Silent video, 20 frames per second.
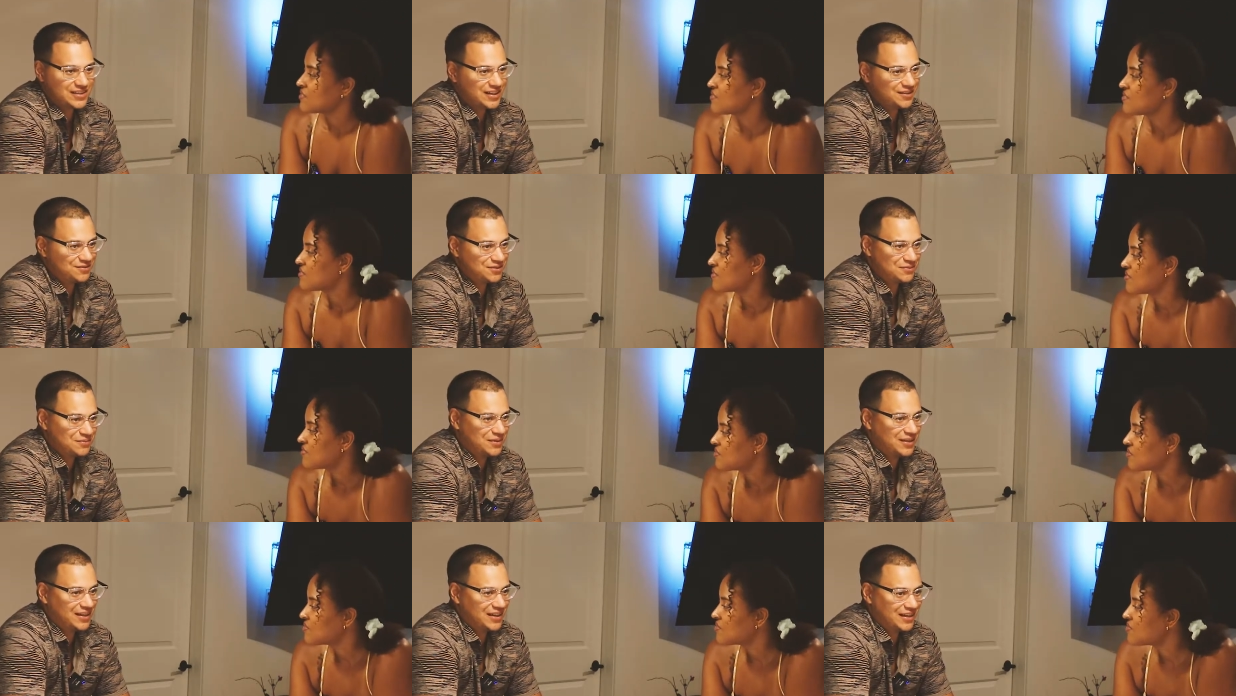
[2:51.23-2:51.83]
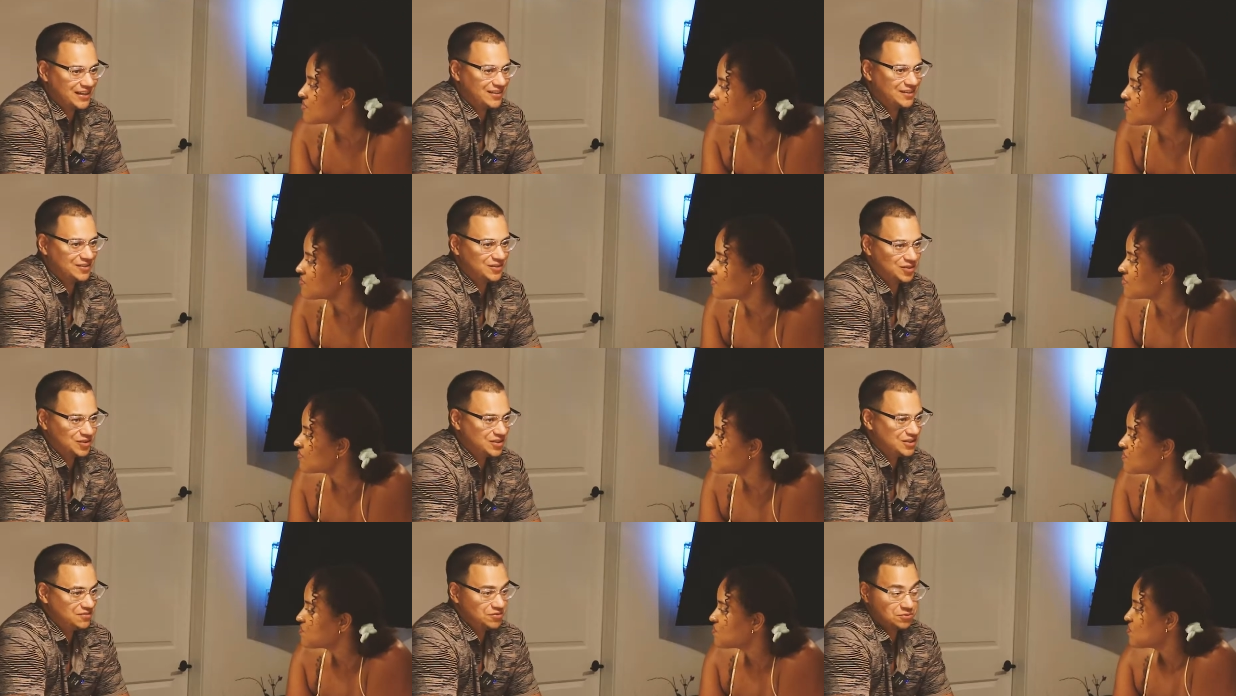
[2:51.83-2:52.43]
Speaker 1: Every man
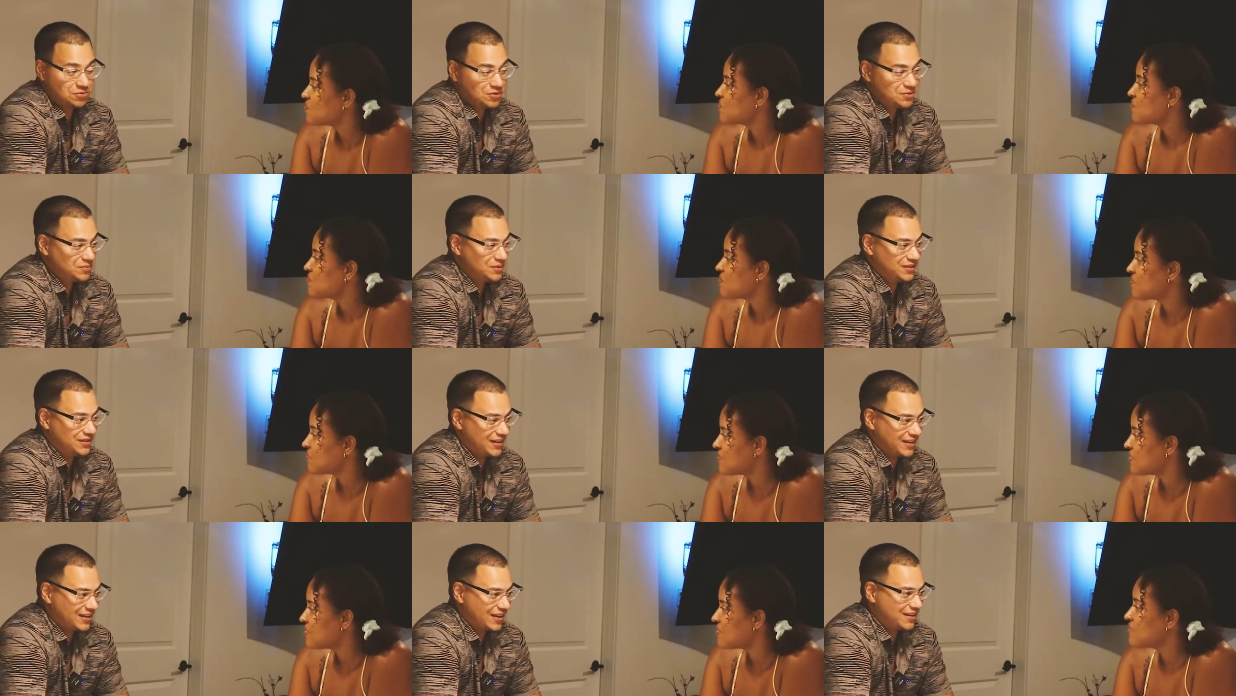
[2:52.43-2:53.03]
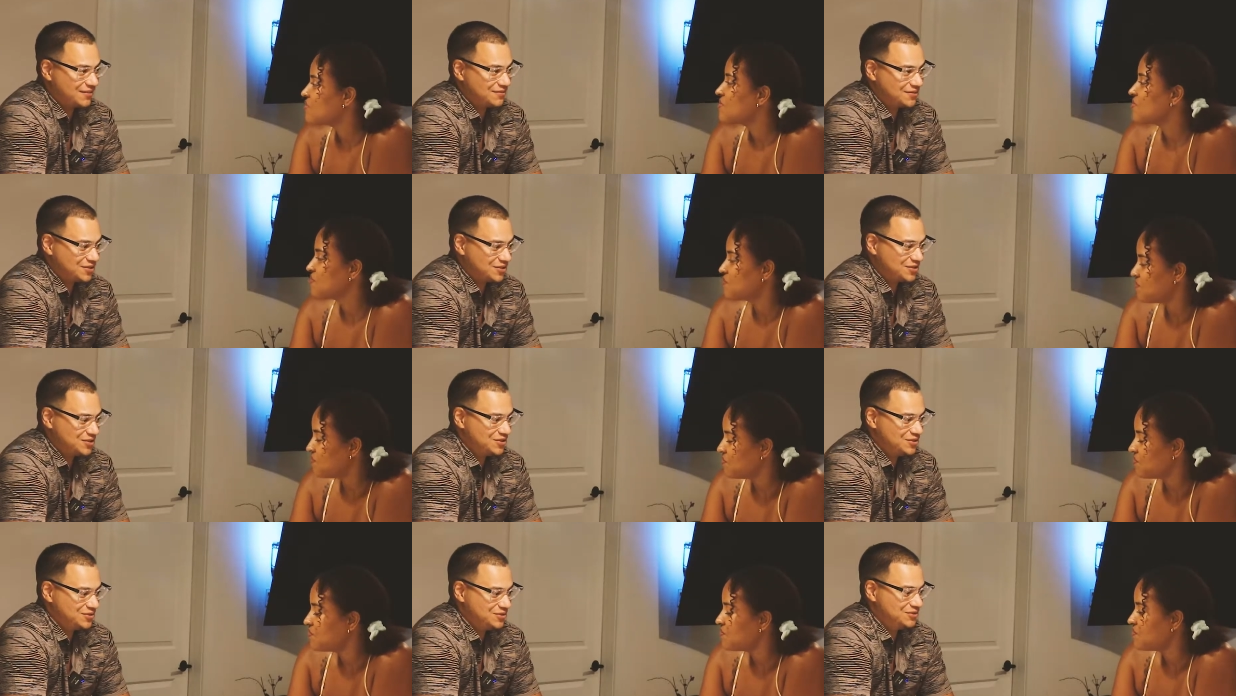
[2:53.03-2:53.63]
or even woman, like after
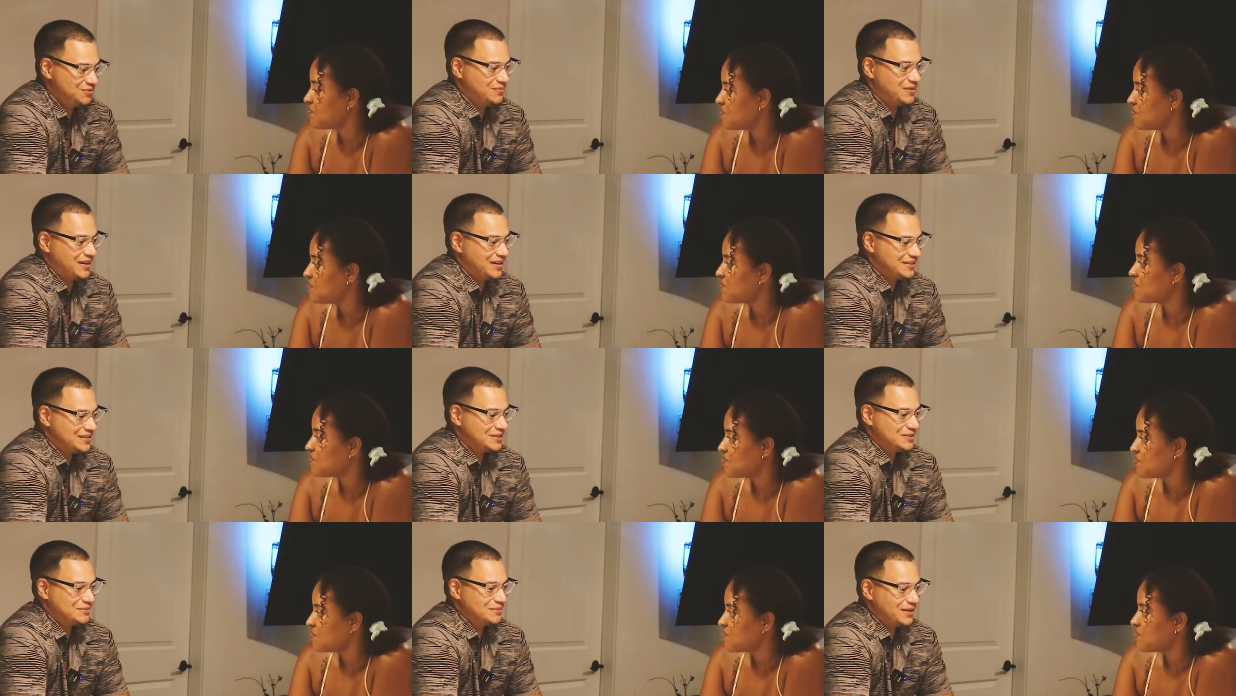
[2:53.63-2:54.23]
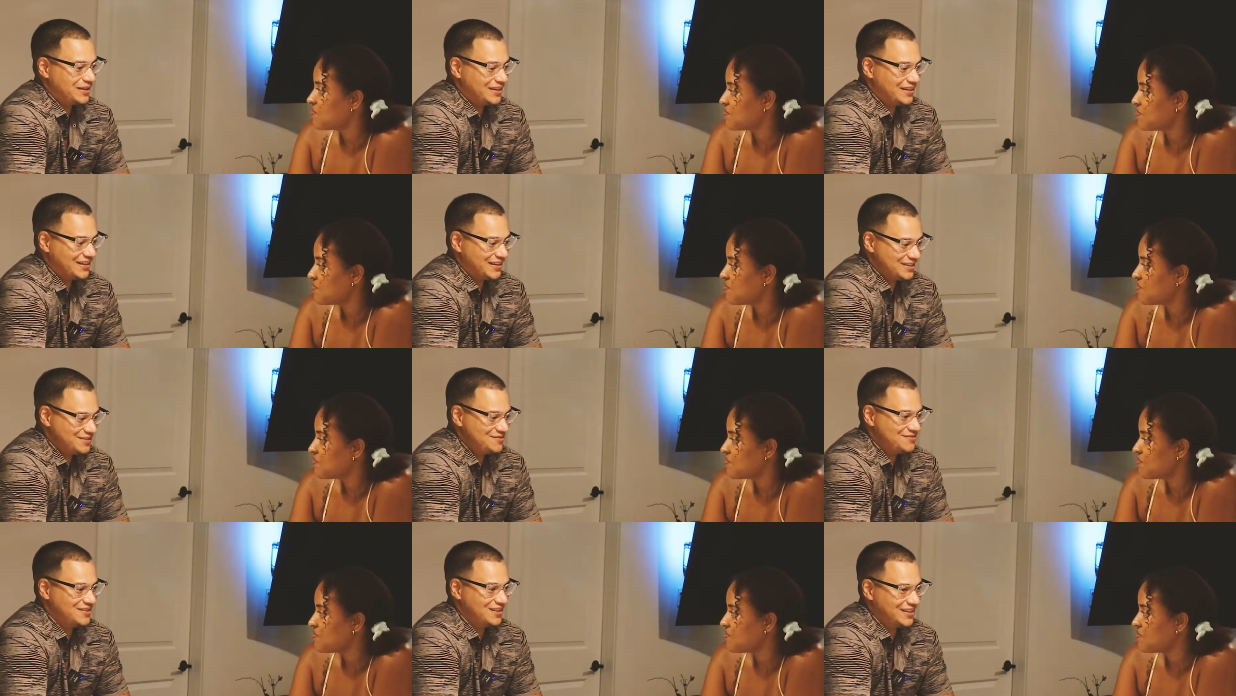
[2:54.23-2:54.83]
mm-hmm. you masturbate
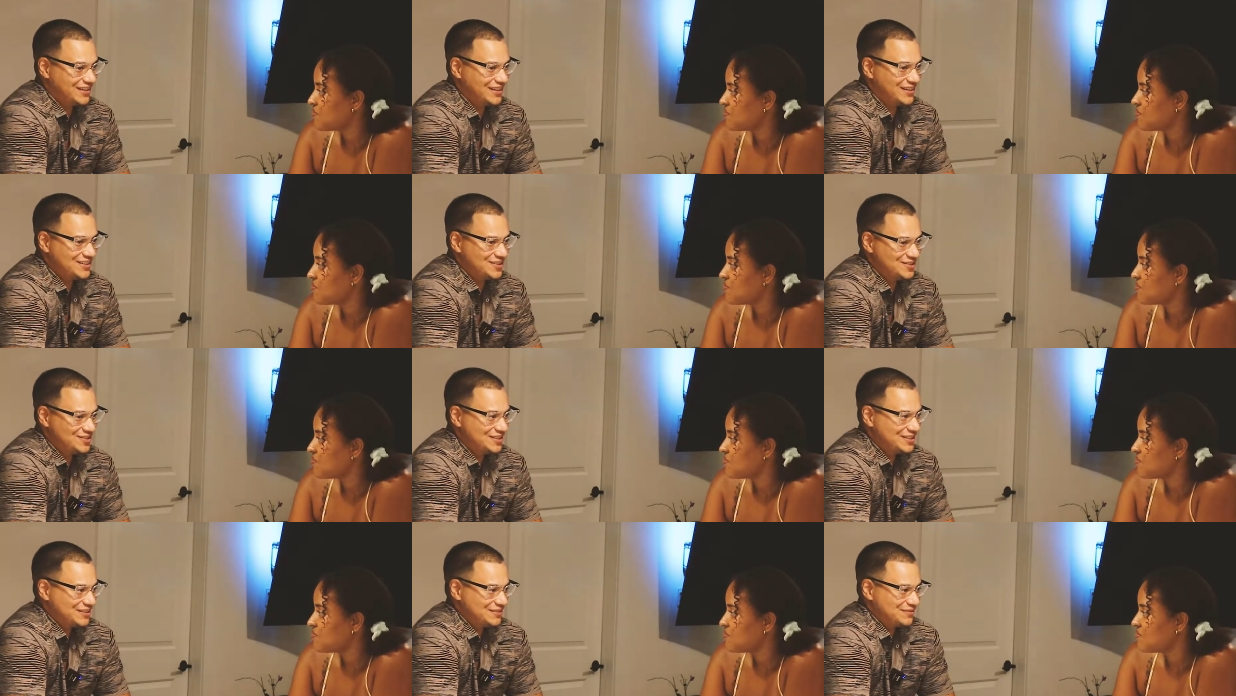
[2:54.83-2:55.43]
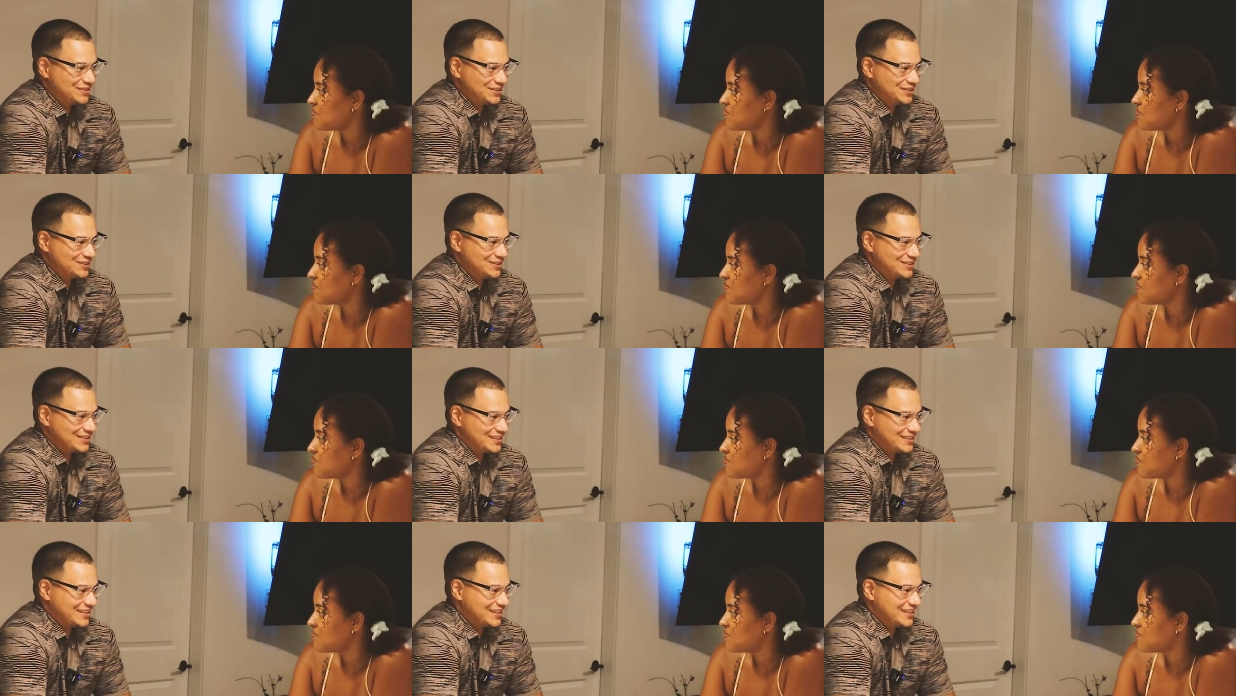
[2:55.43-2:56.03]
and you nut, you just feel
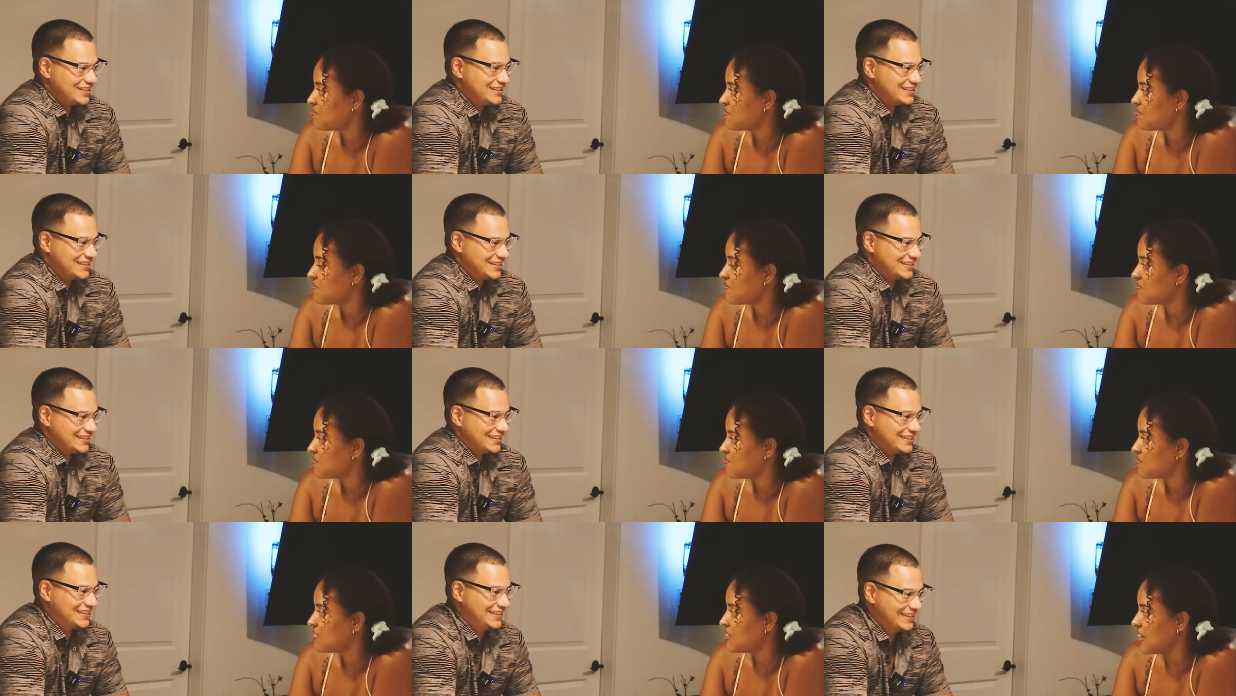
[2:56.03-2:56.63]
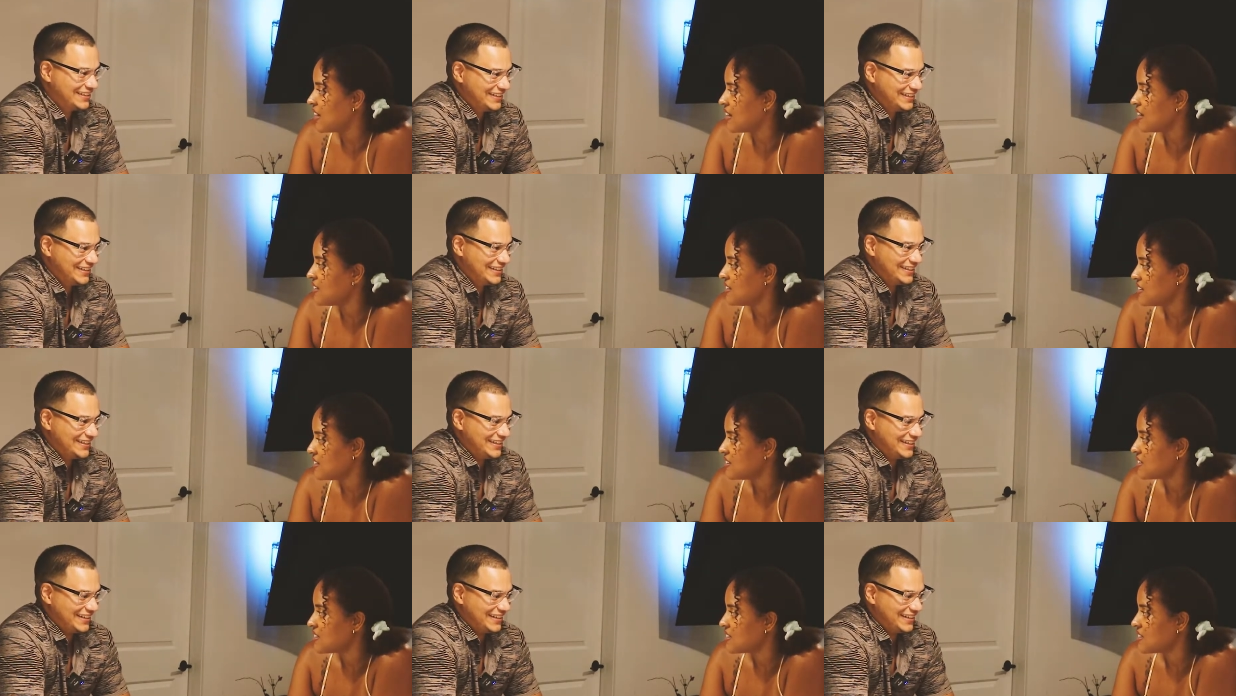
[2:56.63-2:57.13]
disgusted. Yeah.